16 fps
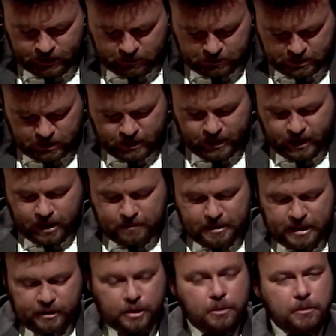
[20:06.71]
We're talking
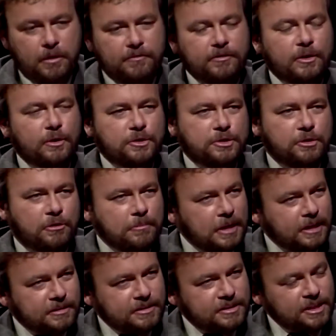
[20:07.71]
about UFOs. You're
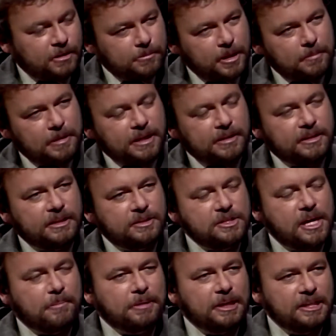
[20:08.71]
about to tell me about the
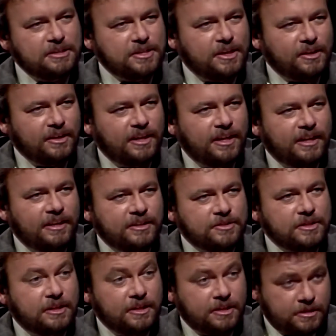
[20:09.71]
Japanese airline
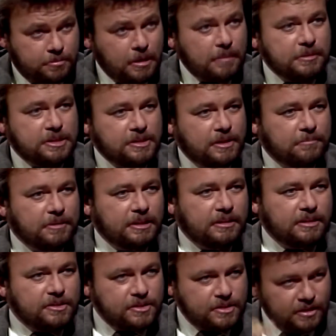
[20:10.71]
incident. It's probably something
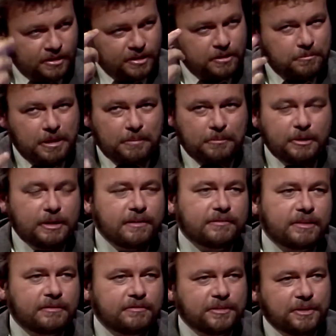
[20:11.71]
that's still in the memory of
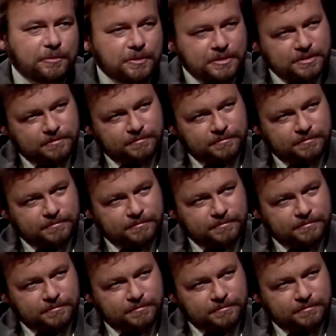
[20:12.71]
our viewers.